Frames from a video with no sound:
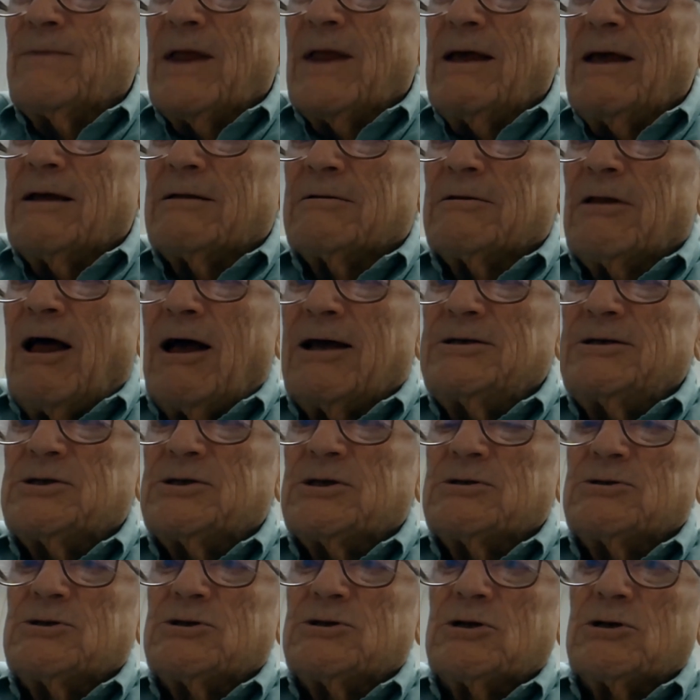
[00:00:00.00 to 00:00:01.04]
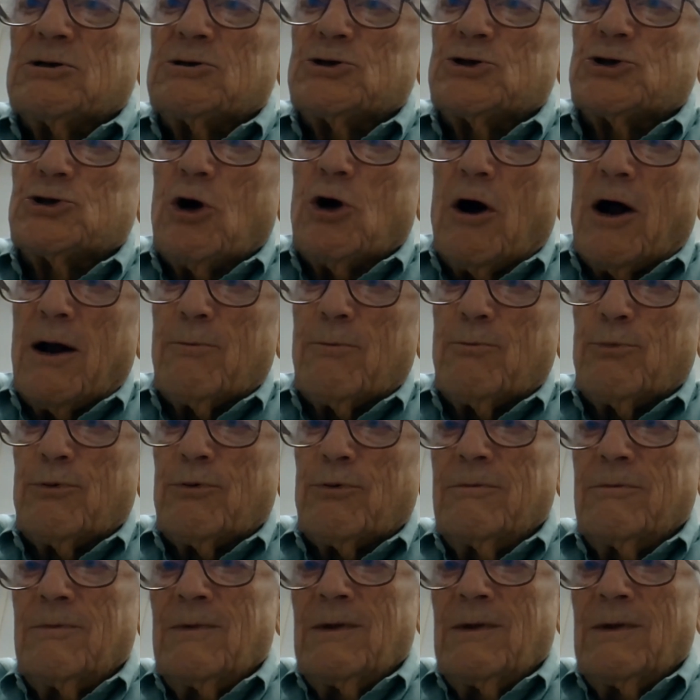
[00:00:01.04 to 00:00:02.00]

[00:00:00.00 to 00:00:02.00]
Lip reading: and license Sharp.